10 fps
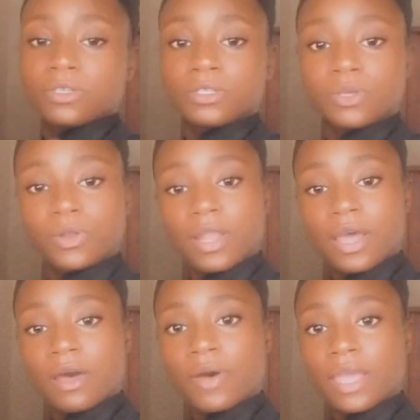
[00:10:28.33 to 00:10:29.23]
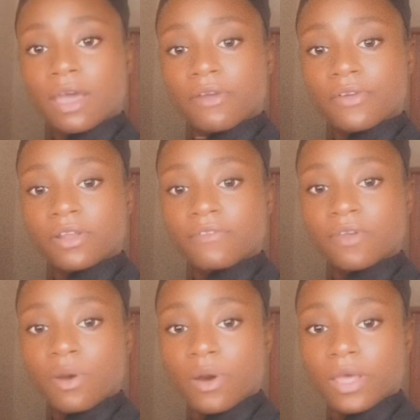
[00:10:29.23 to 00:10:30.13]
So now I got rid of the
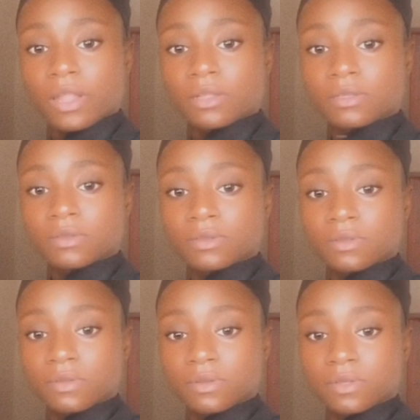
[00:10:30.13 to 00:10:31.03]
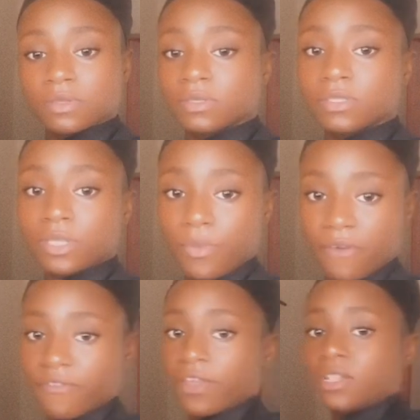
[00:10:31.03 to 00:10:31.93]
oil, some of it.